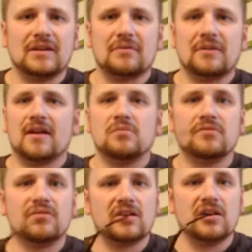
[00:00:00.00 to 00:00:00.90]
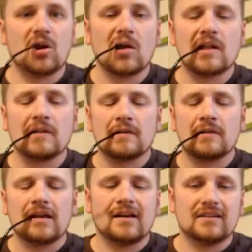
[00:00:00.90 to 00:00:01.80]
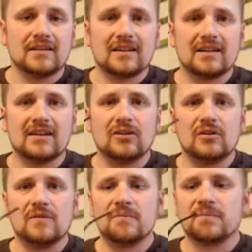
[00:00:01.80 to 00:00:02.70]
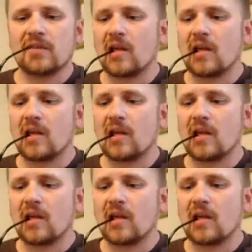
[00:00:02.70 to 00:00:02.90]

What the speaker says: minute ramble video, I'm gonna get going